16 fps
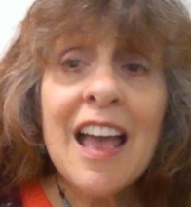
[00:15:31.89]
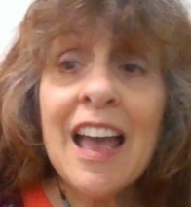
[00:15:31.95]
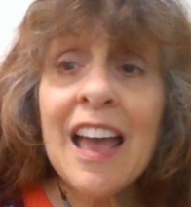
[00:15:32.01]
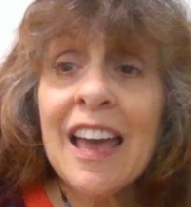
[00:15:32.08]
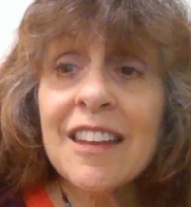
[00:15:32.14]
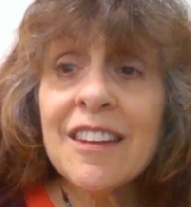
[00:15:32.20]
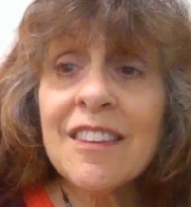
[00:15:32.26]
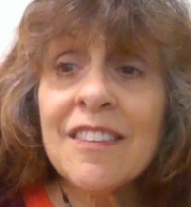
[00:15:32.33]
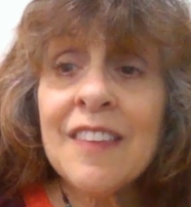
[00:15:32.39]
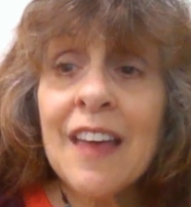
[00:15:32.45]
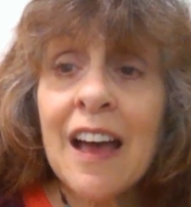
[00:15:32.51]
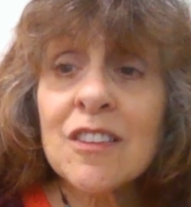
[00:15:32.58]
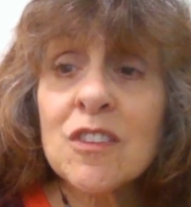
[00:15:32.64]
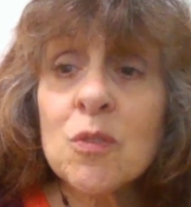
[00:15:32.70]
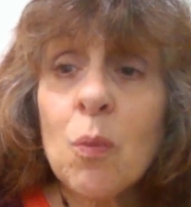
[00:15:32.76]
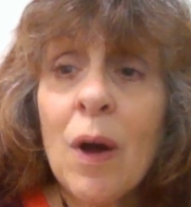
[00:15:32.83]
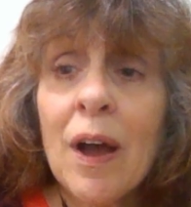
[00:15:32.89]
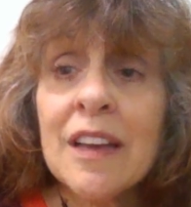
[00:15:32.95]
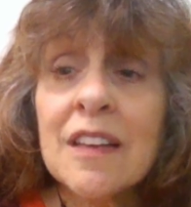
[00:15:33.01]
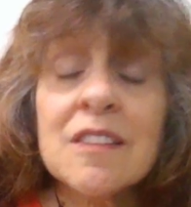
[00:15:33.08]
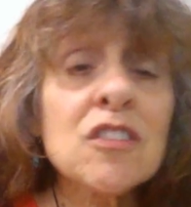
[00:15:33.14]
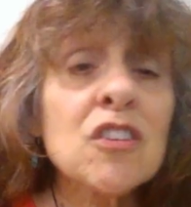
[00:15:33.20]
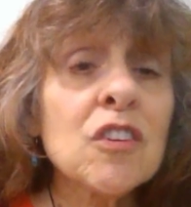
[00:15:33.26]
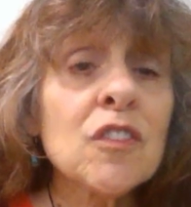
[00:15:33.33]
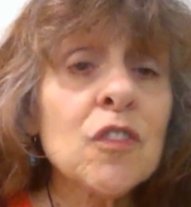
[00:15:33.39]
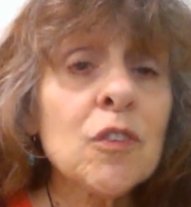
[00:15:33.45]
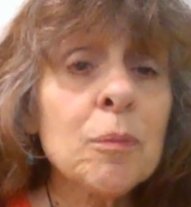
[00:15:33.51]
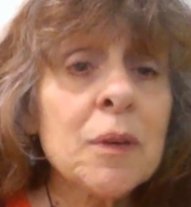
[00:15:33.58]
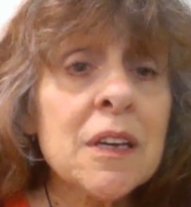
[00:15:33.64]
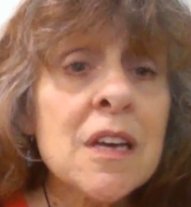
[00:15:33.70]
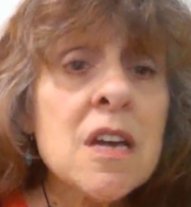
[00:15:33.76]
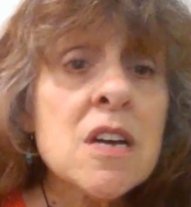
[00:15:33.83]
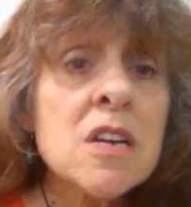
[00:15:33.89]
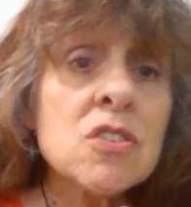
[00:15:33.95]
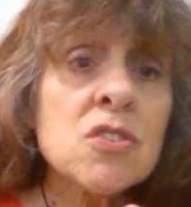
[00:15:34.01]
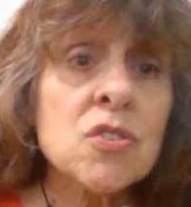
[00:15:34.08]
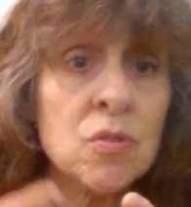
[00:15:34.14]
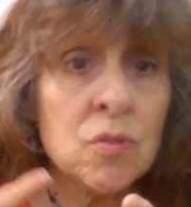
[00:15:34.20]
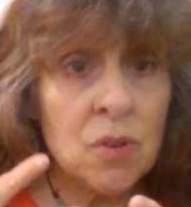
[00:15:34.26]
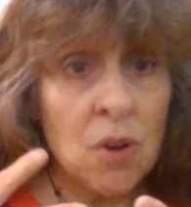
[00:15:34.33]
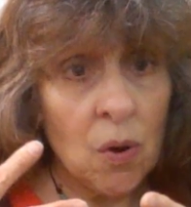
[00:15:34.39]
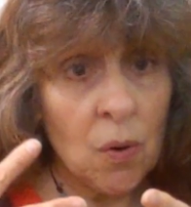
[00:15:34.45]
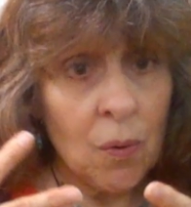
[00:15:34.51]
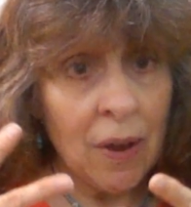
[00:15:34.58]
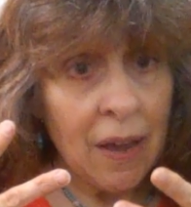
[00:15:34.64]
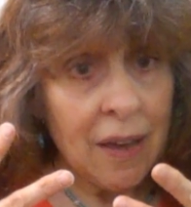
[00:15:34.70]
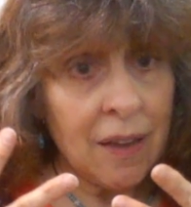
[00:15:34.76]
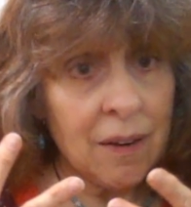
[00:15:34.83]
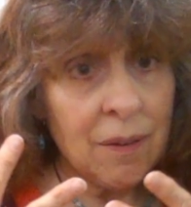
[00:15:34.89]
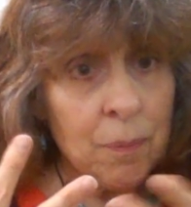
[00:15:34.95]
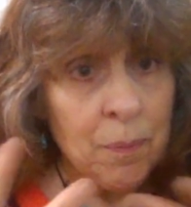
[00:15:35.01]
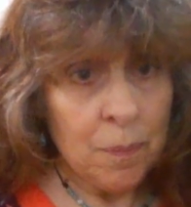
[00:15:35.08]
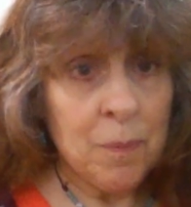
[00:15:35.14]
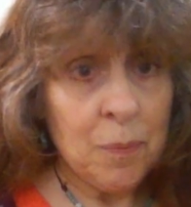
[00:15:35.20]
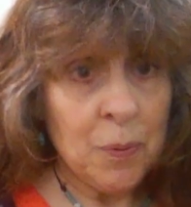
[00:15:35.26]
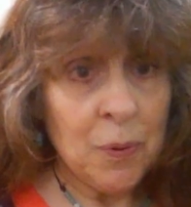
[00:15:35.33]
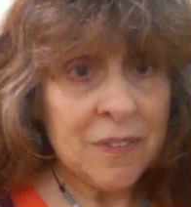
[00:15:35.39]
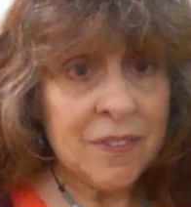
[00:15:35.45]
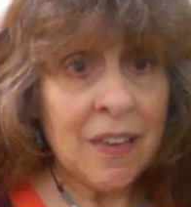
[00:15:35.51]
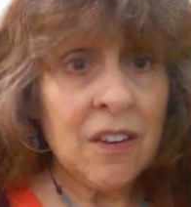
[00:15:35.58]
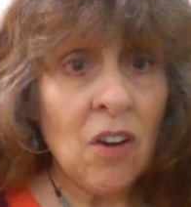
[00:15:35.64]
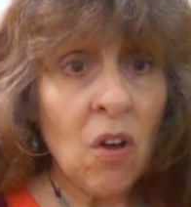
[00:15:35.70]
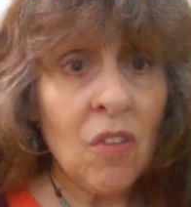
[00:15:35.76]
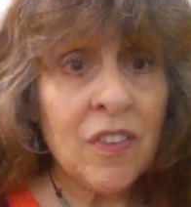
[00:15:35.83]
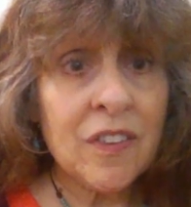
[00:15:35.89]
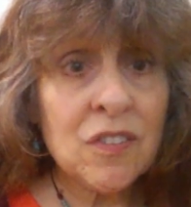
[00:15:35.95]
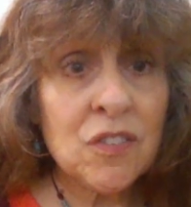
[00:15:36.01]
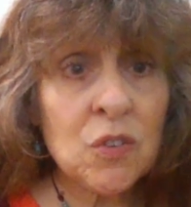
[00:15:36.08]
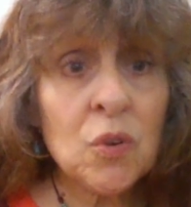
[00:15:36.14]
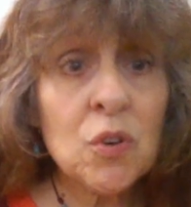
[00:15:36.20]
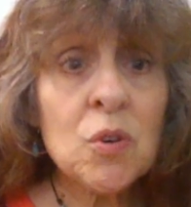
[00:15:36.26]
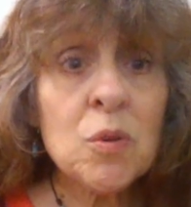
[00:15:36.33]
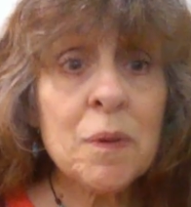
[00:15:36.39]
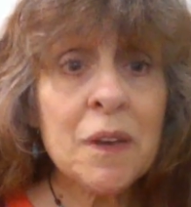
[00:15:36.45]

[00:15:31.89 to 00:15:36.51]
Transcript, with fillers: And that's why it's good for me to go and present all this to you,